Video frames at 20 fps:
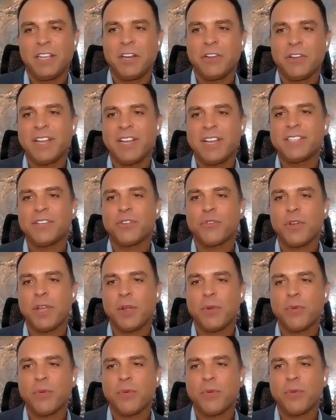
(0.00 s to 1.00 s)
That's a
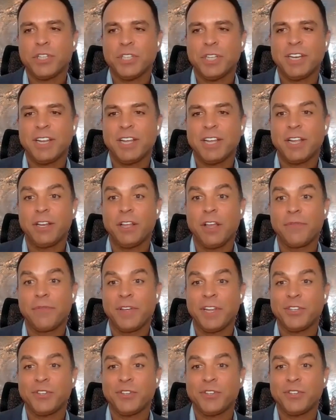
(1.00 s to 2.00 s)
great question. And I
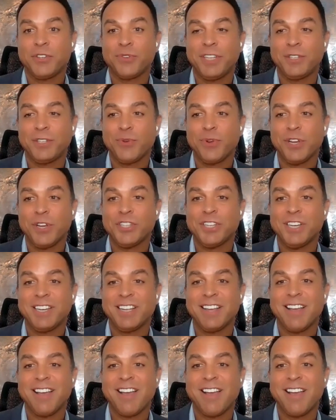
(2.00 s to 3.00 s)
love answering this
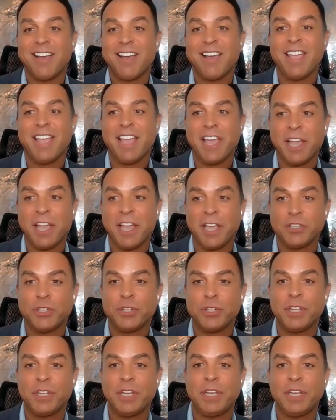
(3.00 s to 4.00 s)
question. I
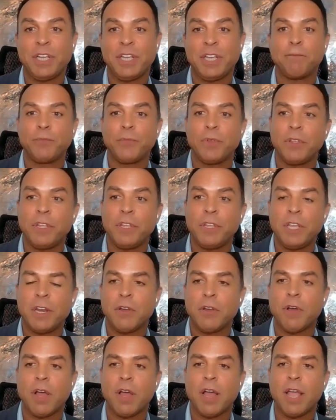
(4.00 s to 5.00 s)
actually,
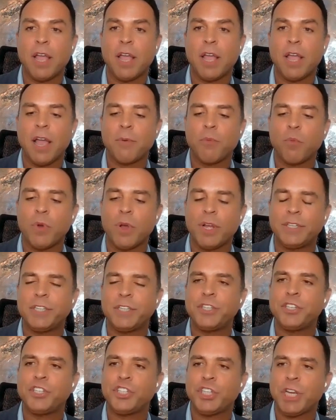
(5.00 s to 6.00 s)
I
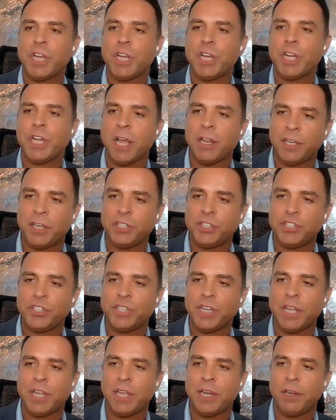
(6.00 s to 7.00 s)
wasn't
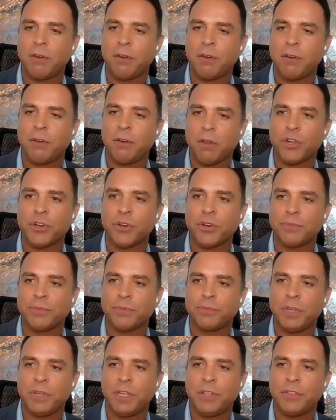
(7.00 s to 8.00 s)
challenged any
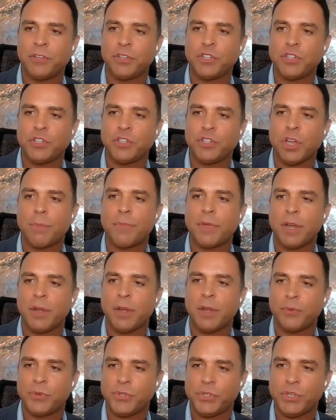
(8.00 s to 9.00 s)
longer in the
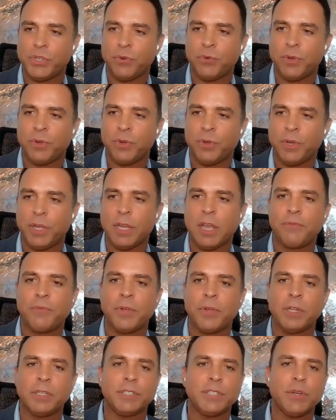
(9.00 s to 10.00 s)
job that I was doing.
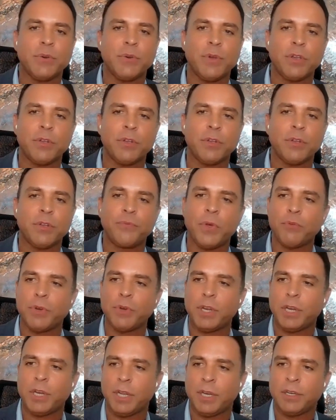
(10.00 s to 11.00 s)
I felt as though I could
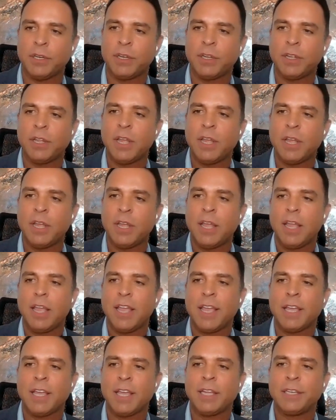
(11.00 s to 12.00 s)
phone it in.
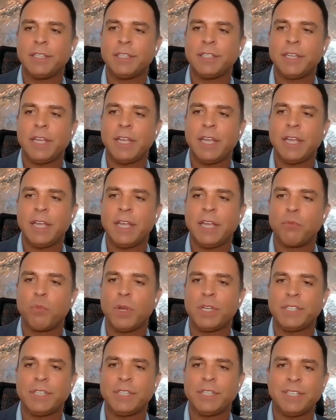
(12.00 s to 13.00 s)
And
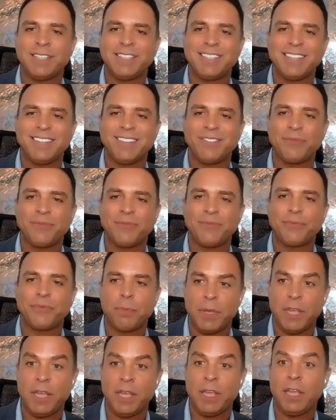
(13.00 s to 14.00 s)
it wasn't,
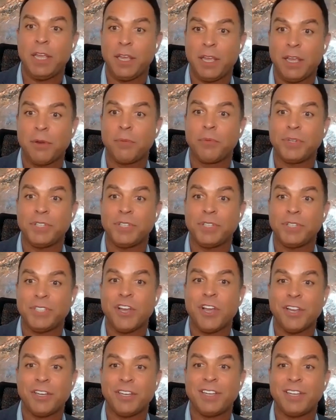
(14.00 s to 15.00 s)
for me, it
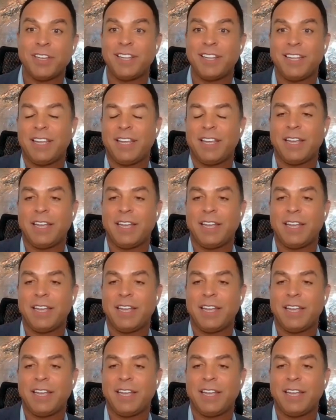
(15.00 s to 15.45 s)
was not,